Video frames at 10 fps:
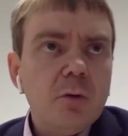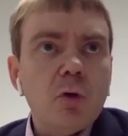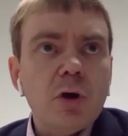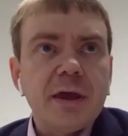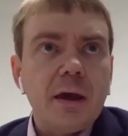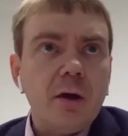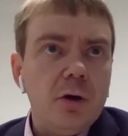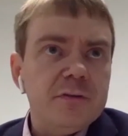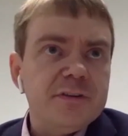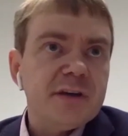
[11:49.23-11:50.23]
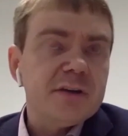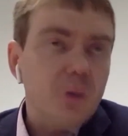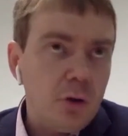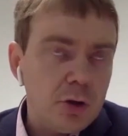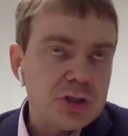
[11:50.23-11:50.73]
working on the
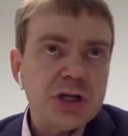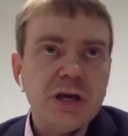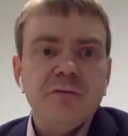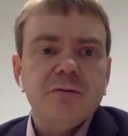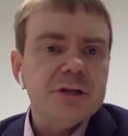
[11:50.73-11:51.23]
technology,